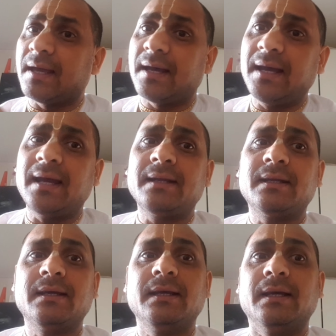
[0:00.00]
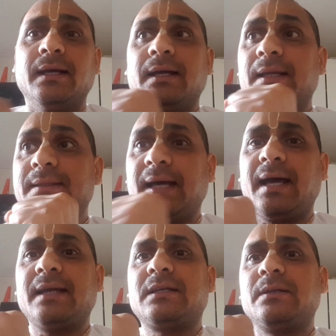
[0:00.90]
And
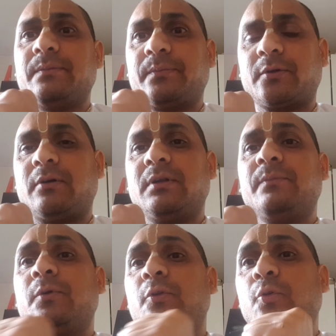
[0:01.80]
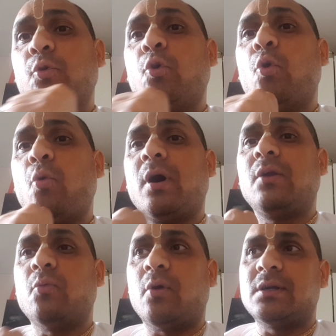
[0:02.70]
that problem, no
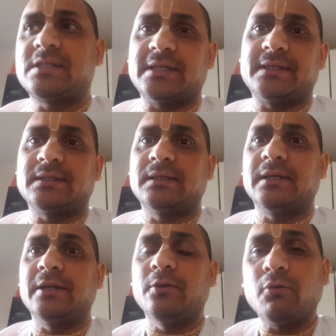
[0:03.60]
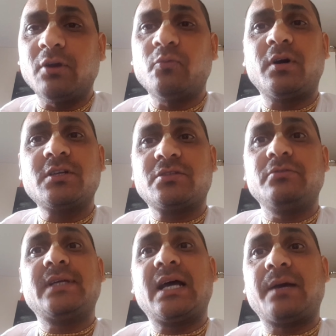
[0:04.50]
one wants it. No one wants
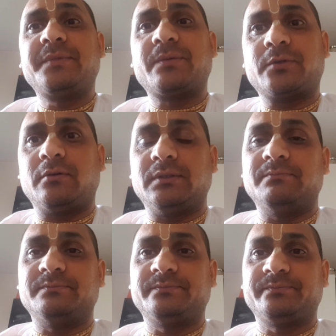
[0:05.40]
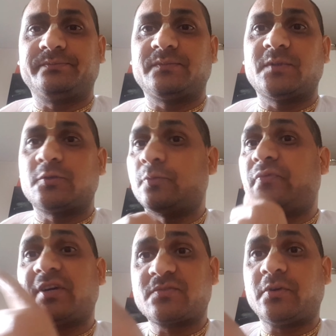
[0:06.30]
to have that problem. So
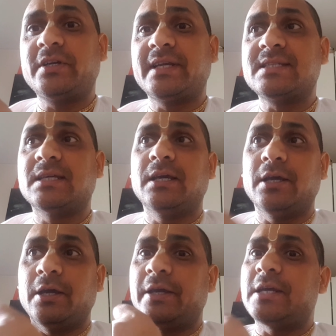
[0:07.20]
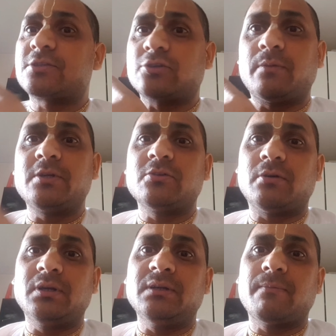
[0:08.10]
first point is, it's common to
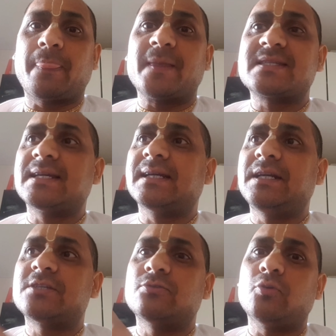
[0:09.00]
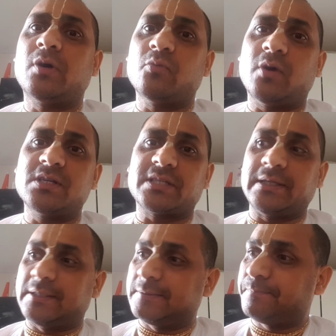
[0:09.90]
all. Second is, no one wants
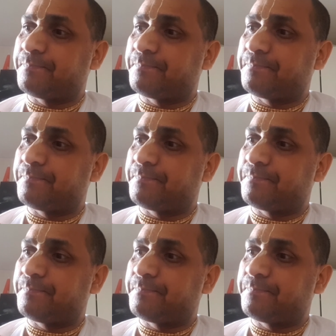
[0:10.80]
it.